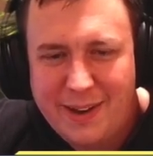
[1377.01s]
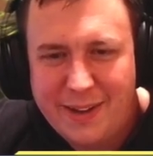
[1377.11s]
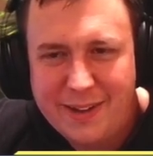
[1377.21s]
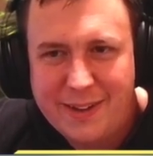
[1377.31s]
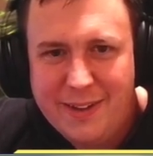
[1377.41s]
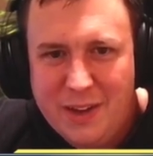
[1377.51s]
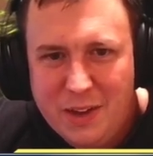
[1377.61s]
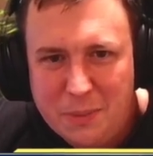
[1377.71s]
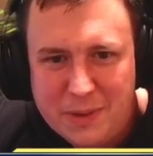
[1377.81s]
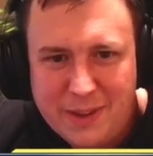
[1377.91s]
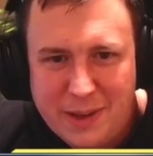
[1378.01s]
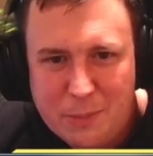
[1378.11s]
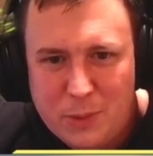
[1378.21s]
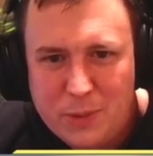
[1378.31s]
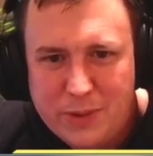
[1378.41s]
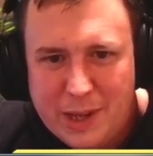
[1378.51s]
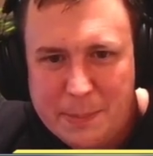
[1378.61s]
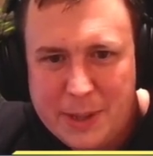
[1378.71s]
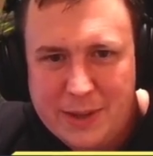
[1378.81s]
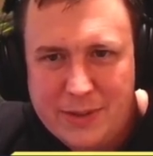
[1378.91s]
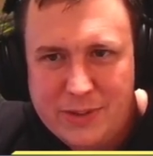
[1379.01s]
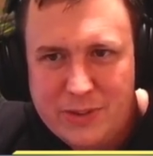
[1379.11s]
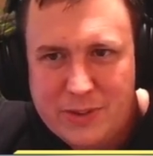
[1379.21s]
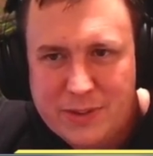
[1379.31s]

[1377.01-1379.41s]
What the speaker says: Like we take more damage.